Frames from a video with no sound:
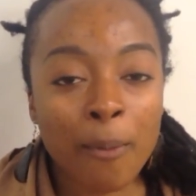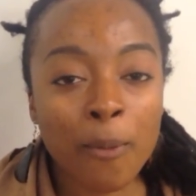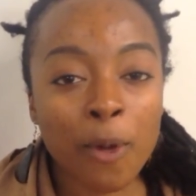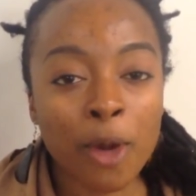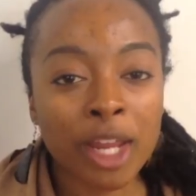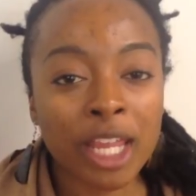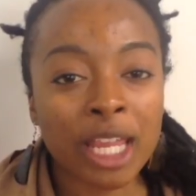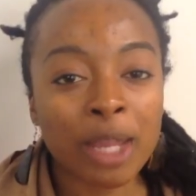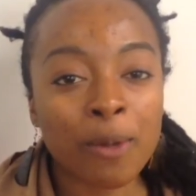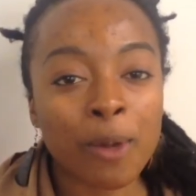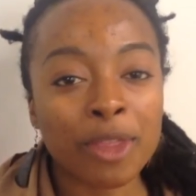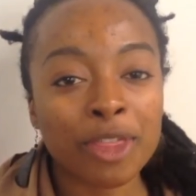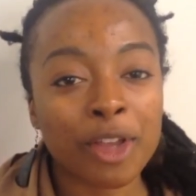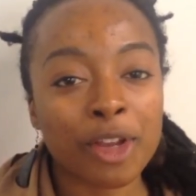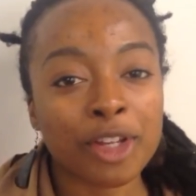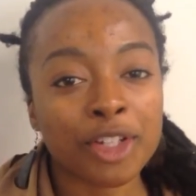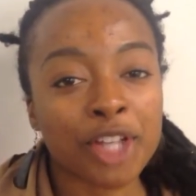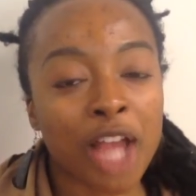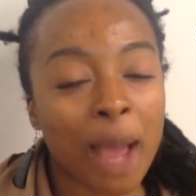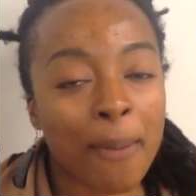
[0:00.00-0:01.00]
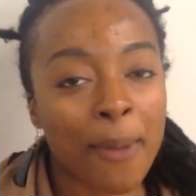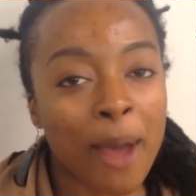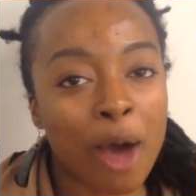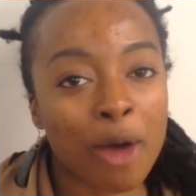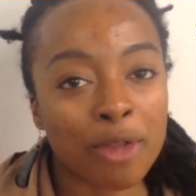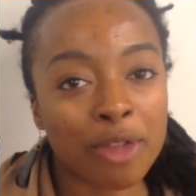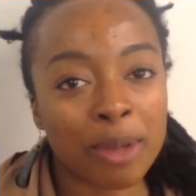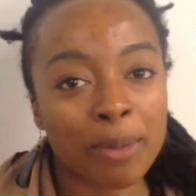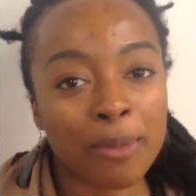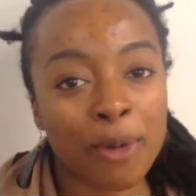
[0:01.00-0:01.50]
working with their Shop
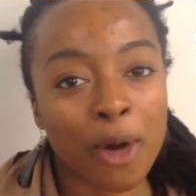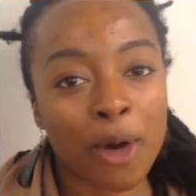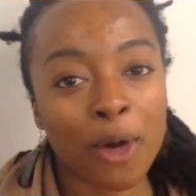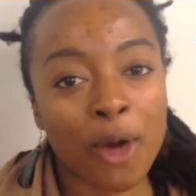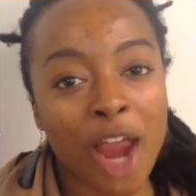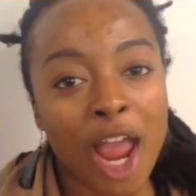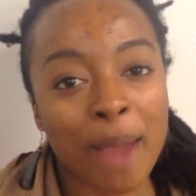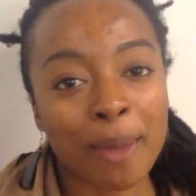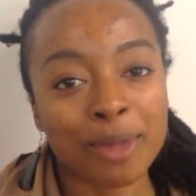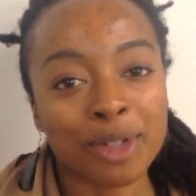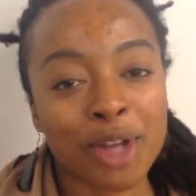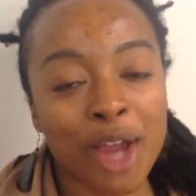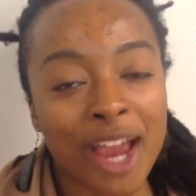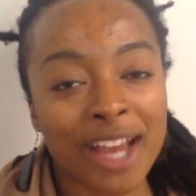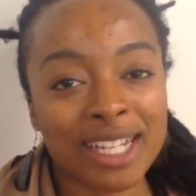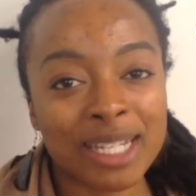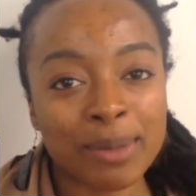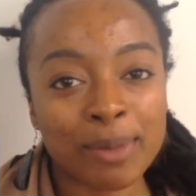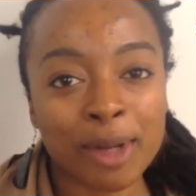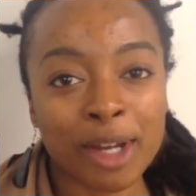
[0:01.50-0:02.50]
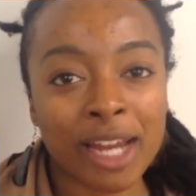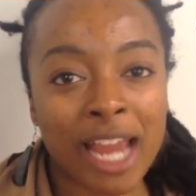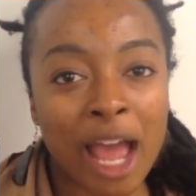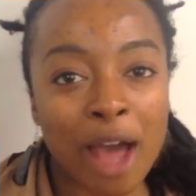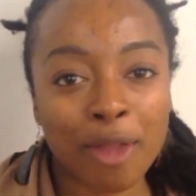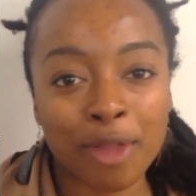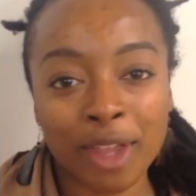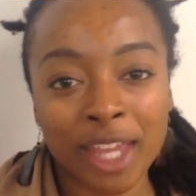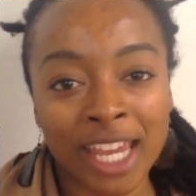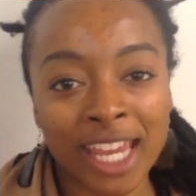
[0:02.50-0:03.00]
Healthy program, trying to bring
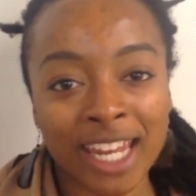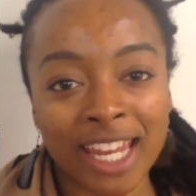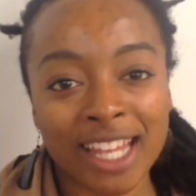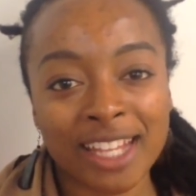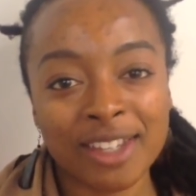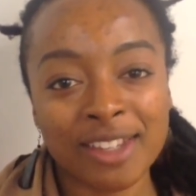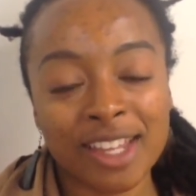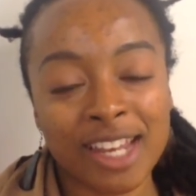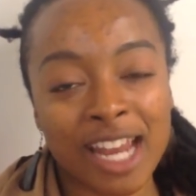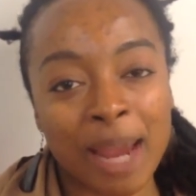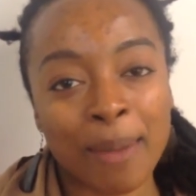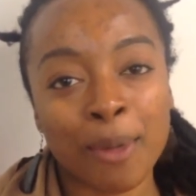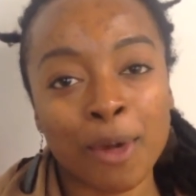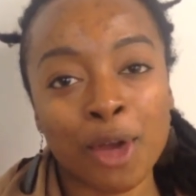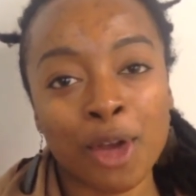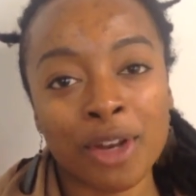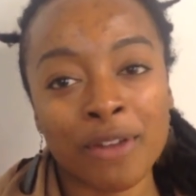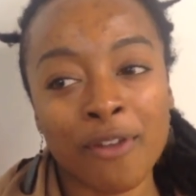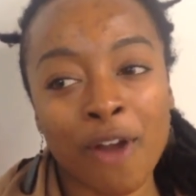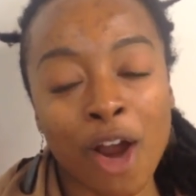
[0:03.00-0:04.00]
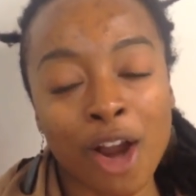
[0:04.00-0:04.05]
healthy eating to the neighborhood of